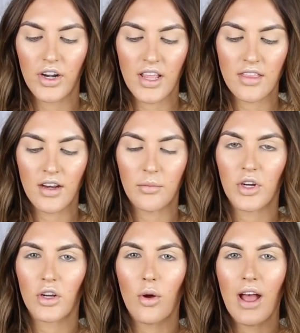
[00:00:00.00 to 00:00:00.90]
and then I'm
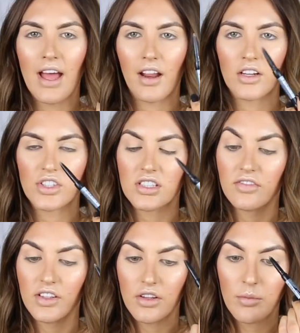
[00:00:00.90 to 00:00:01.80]
gonna go ahead and just
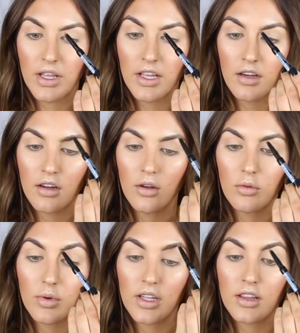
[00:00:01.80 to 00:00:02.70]
fill them in
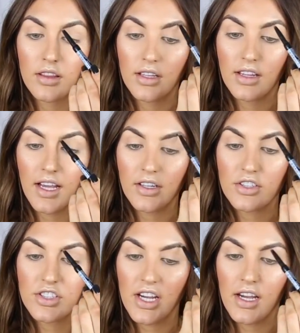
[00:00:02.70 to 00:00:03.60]
with the lighter
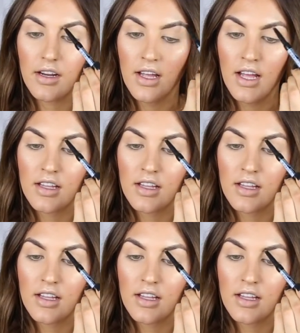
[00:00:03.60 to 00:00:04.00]
shade.